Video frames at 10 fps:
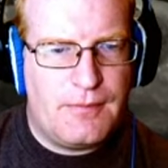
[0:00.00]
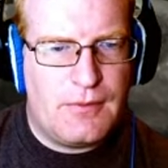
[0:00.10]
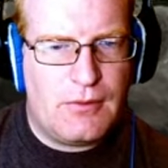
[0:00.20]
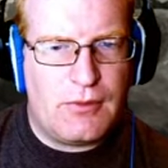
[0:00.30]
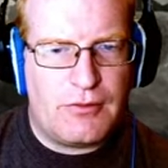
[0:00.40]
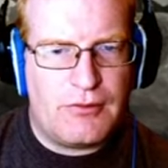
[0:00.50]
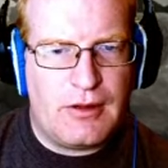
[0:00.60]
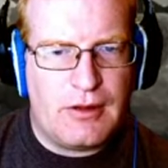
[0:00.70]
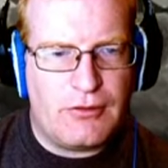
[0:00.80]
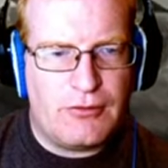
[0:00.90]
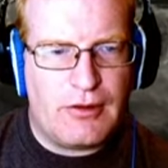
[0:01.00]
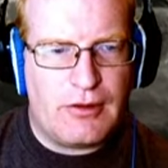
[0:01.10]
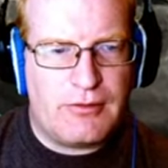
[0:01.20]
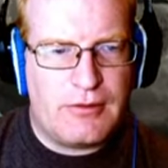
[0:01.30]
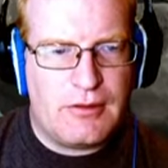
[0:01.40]
Of course, and then it turns
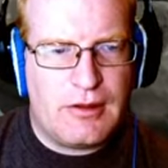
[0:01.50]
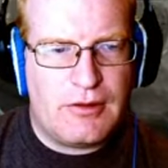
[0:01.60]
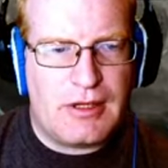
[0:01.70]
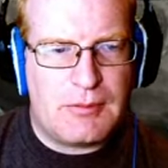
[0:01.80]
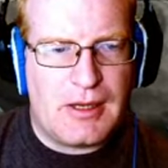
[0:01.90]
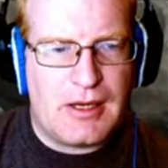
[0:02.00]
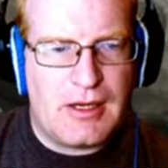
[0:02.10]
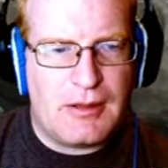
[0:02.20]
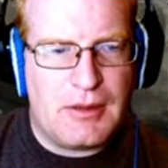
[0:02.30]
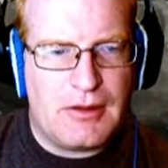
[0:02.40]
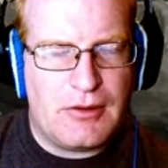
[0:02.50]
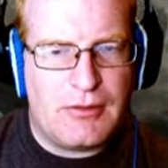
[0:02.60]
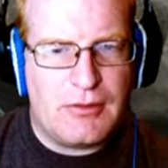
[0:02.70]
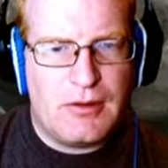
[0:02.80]
off. It'll kick back on in a minute, though.